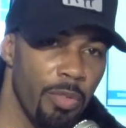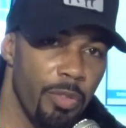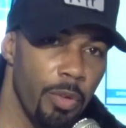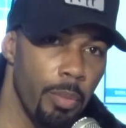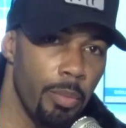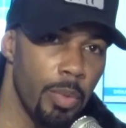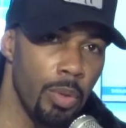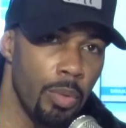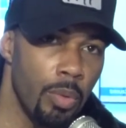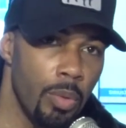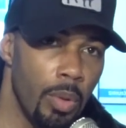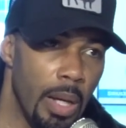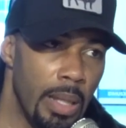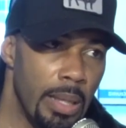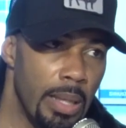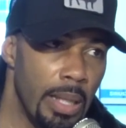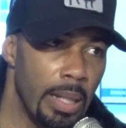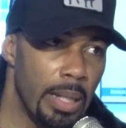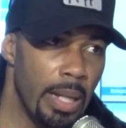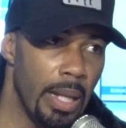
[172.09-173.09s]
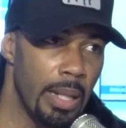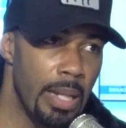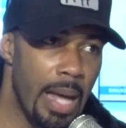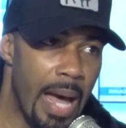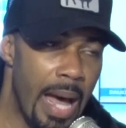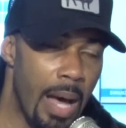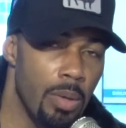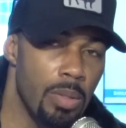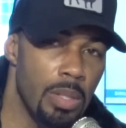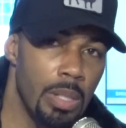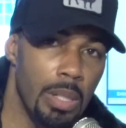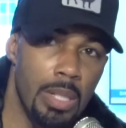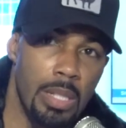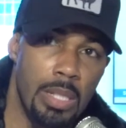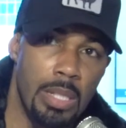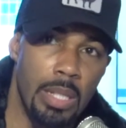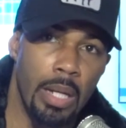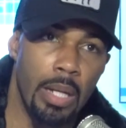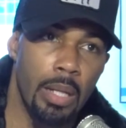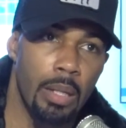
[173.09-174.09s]
from you. I think that the House and the
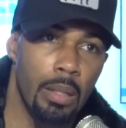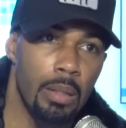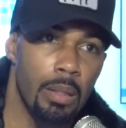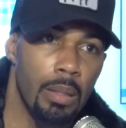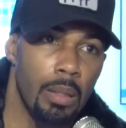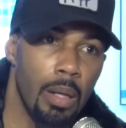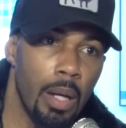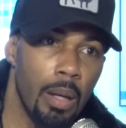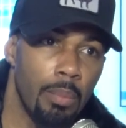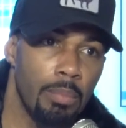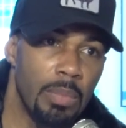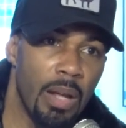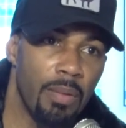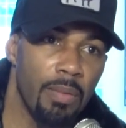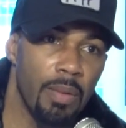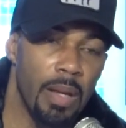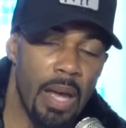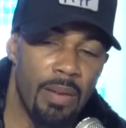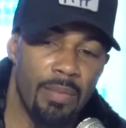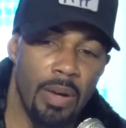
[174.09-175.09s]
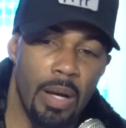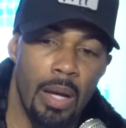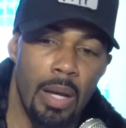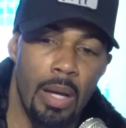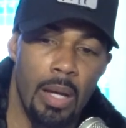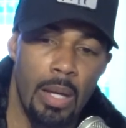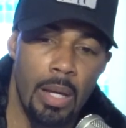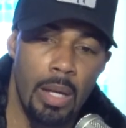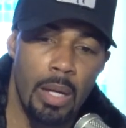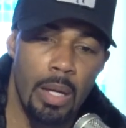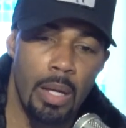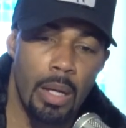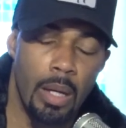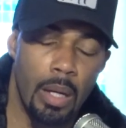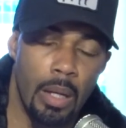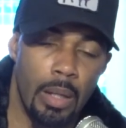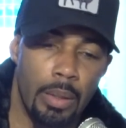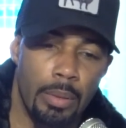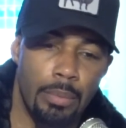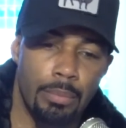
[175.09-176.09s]
Senate definitely have
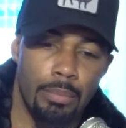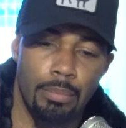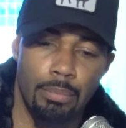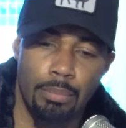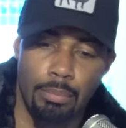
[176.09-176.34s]
a